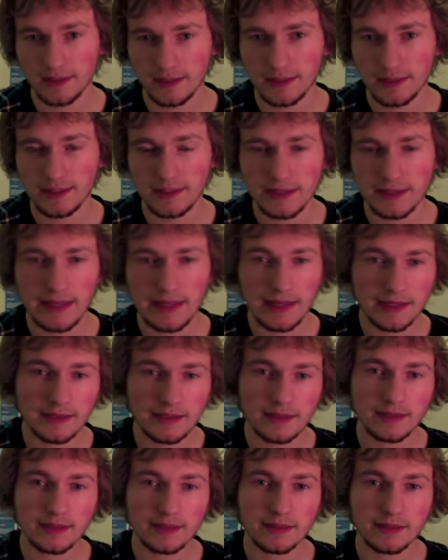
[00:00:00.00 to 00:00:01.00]
I
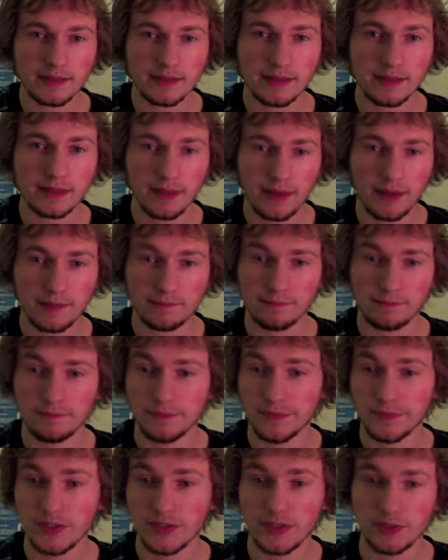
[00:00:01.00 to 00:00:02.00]
think
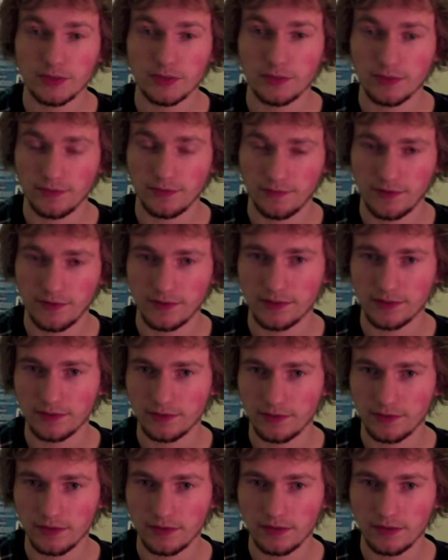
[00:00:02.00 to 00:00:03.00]
them two are very
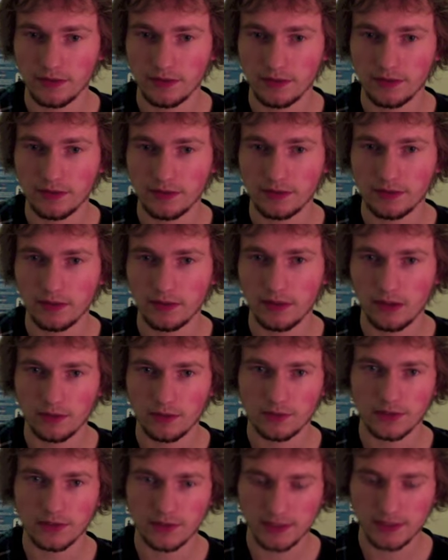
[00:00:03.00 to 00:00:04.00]
good
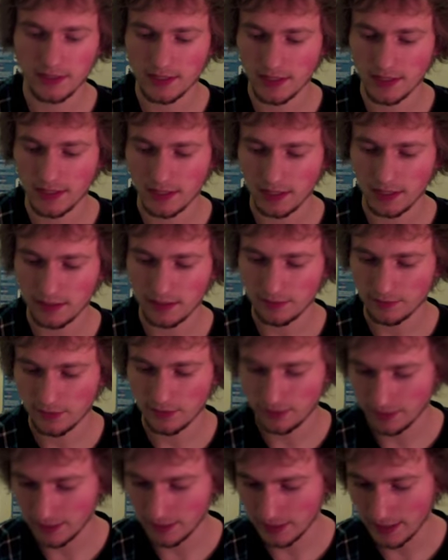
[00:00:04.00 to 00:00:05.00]
options to take. I'm
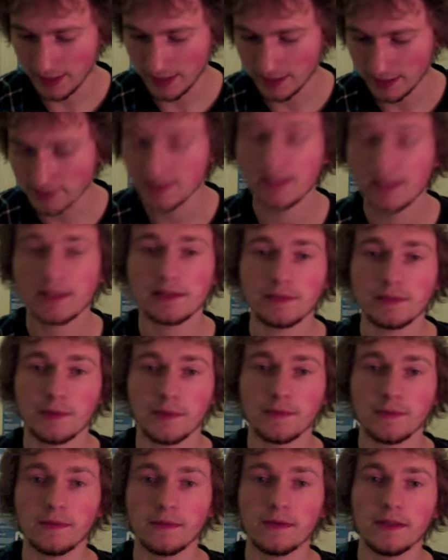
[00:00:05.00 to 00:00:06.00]
sorry, the XS
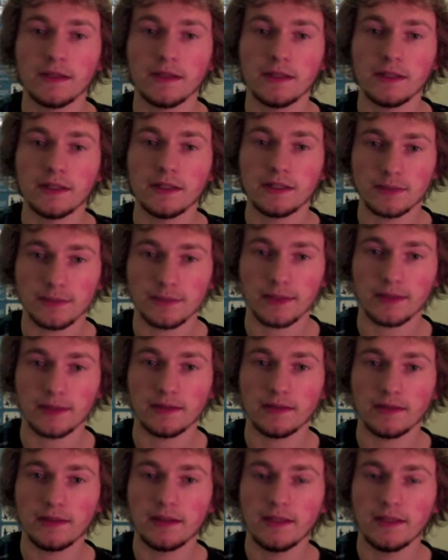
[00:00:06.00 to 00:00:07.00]
one as
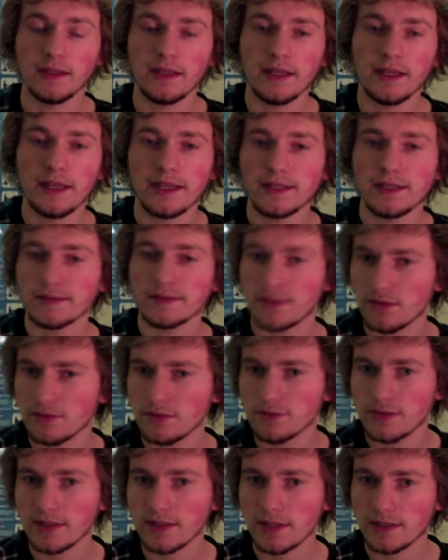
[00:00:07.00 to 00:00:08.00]
well is
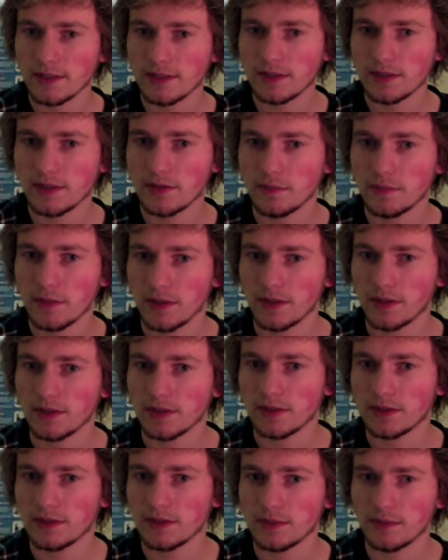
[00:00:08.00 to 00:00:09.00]
182
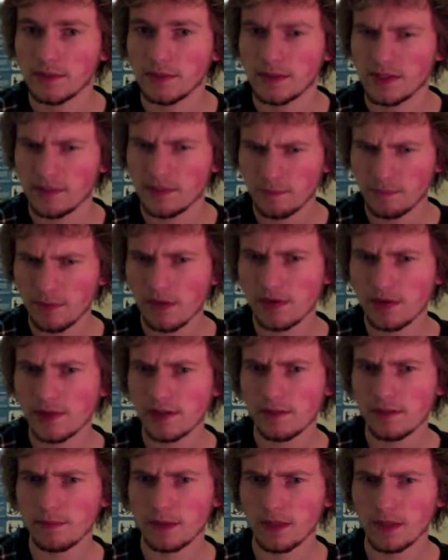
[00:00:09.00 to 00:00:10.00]
points, which is
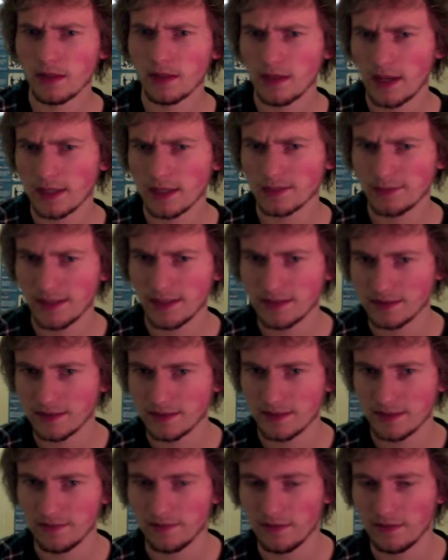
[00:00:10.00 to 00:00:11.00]
pushing a bit
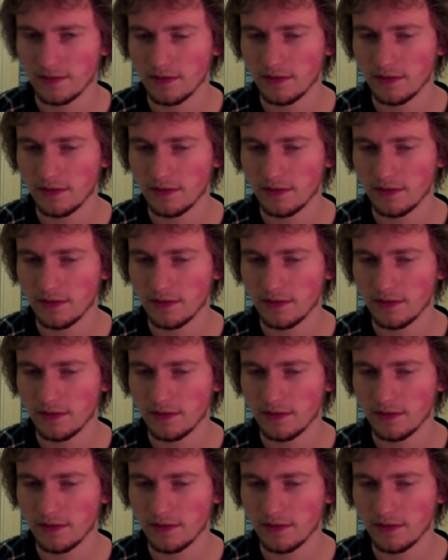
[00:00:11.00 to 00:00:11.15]
expensive.